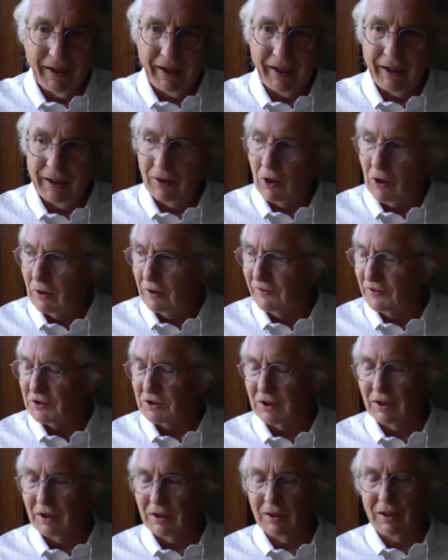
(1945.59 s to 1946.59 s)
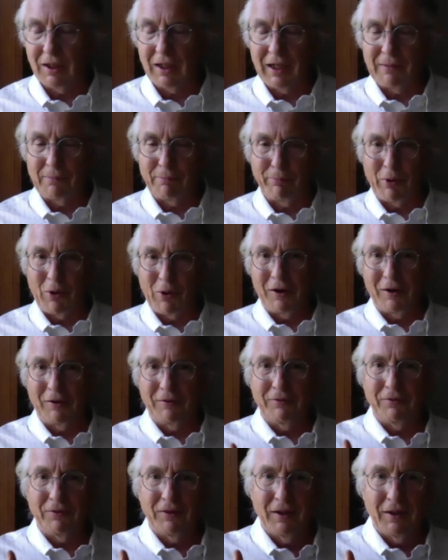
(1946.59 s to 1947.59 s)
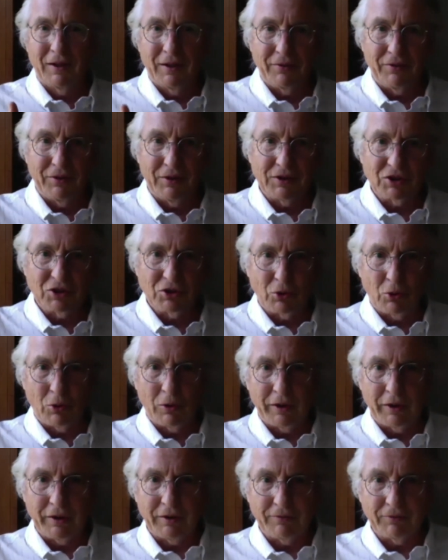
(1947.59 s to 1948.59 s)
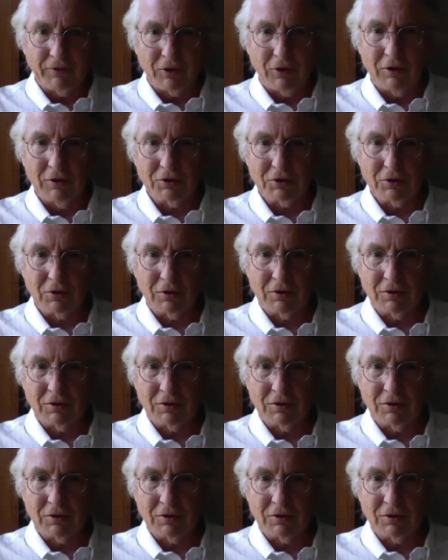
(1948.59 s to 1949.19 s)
And all of a sudden, I'm part of this story of culture,